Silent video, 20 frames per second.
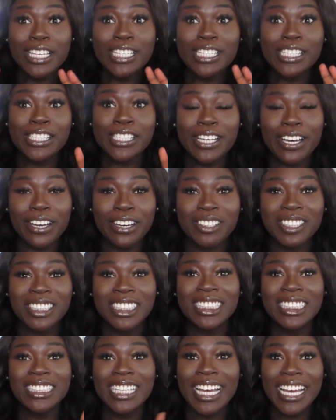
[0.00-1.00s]

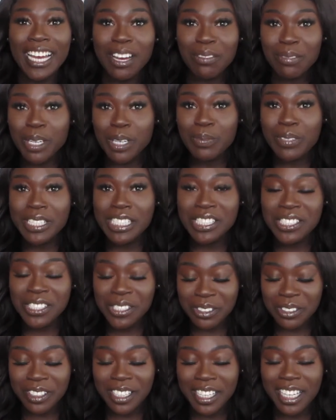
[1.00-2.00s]
so today I'm going to be
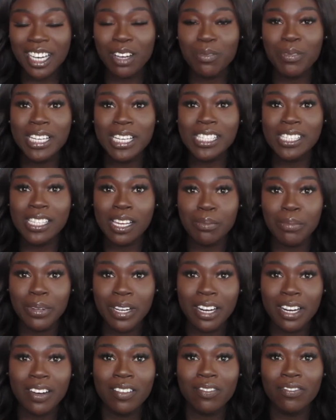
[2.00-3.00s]
doing my
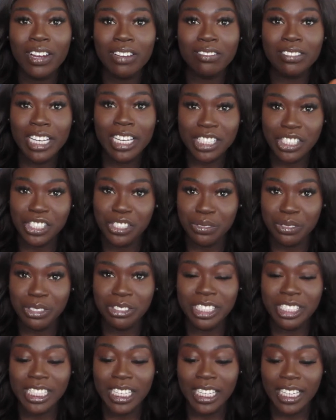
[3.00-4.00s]
summer foundation
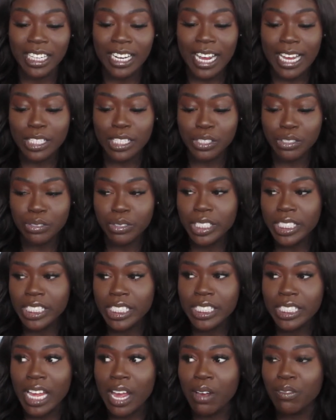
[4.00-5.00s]
routine. I do
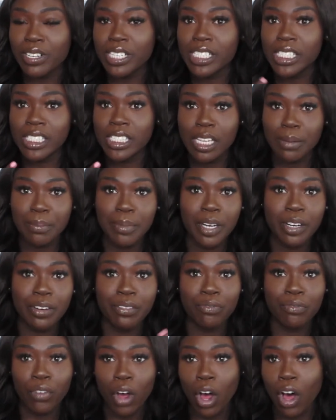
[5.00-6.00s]
these every
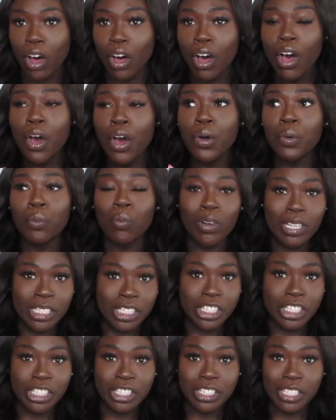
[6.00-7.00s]
summer, fall,
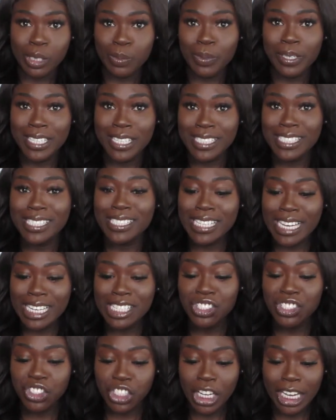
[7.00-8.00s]
winter, just because it
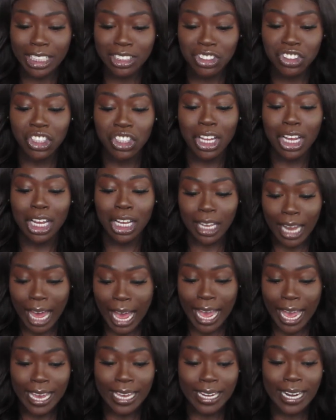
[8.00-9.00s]
does change a
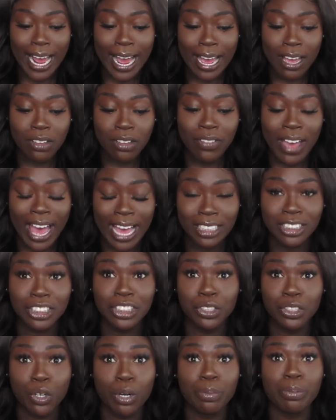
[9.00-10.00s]
lot. And I've
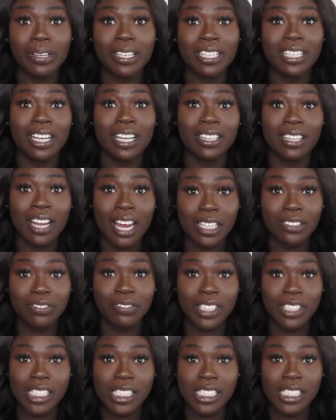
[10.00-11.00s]
actually incorporated a lot
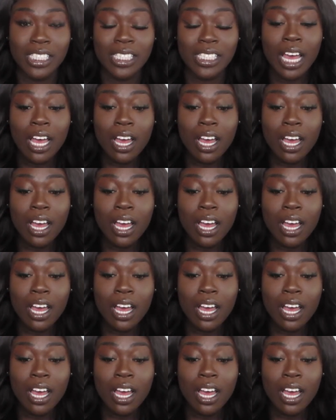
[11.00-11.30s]
of things